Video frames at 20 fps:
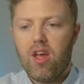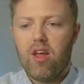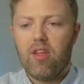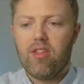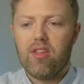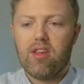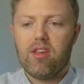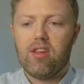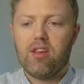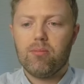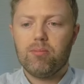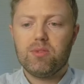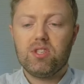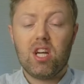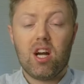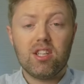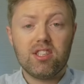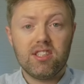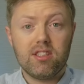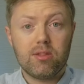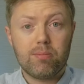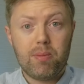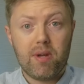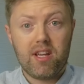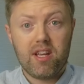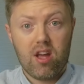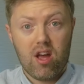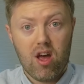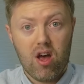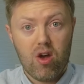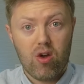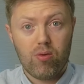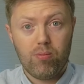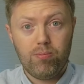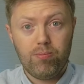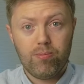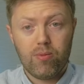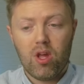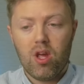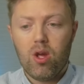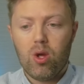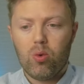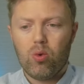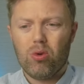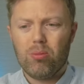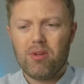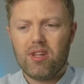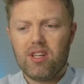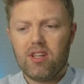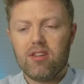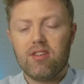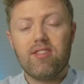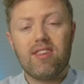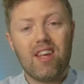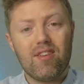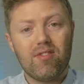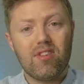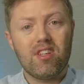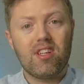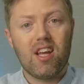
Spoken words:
The charging speed at home will be 7